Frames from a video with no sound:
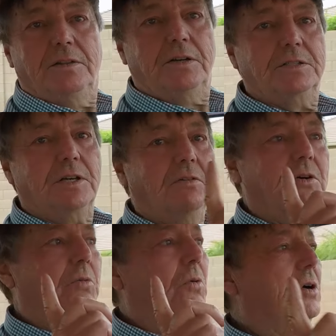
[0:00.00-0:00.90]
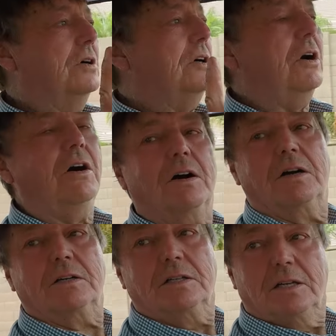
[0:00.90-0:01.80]
There's only one
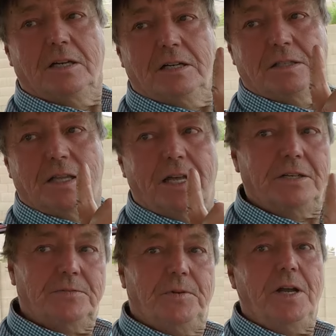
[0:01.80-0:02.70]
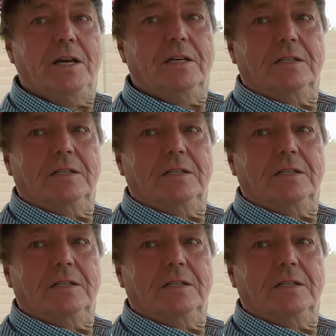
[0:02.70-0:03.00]
car that is red.